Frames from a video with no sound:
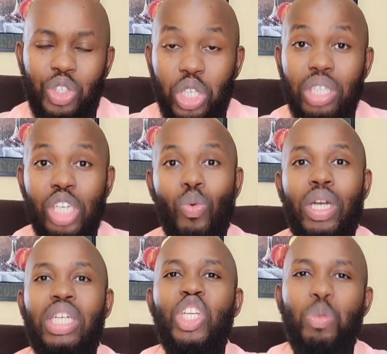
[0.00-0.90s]
Children
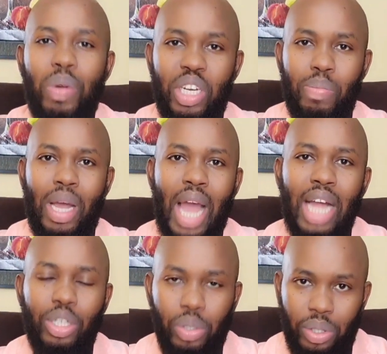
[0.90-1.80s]
were disciplined by
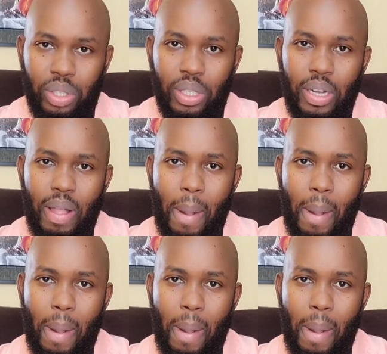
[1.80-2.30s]
adults.